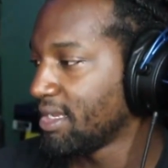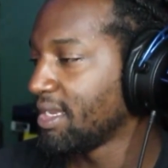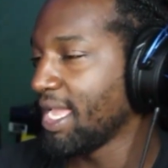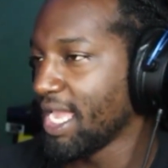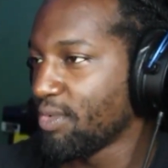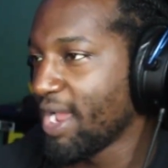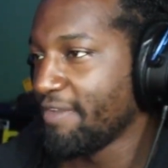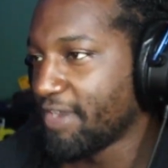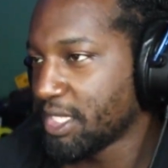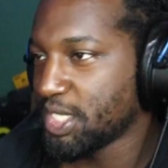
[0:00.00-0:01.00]
like they get ready
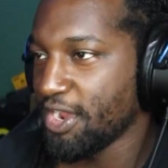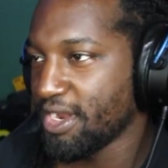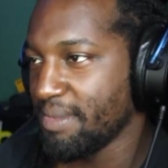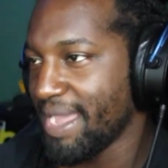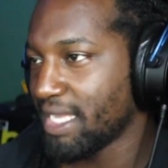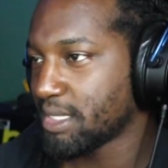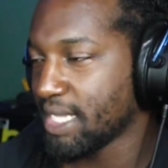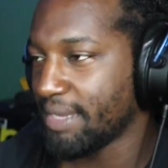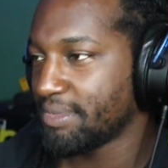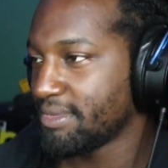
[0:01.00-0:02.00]
for the charity match.
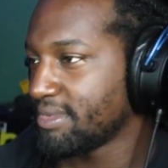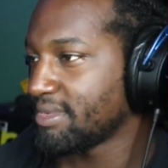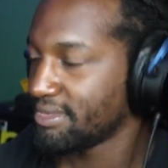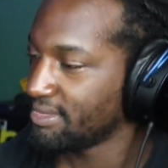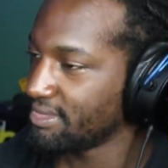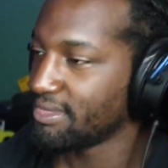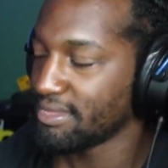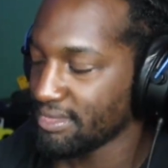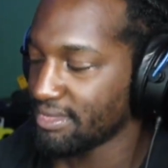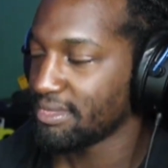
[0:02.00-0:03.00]
Oh my god, just I
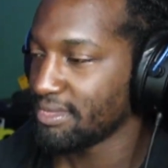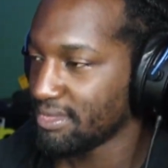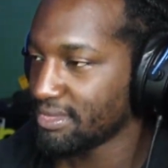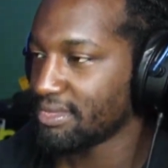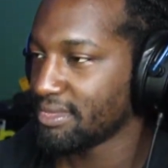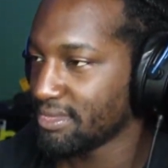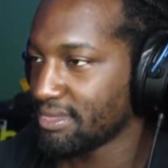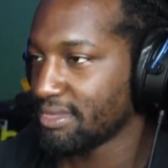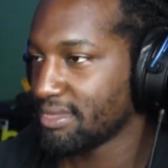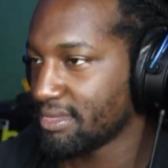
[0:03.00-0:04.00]
love the greenery. It's so
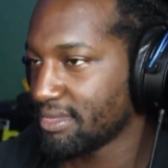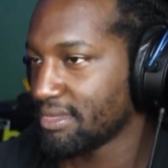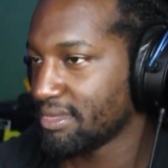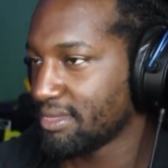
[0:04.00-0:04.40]
fucking beautiful.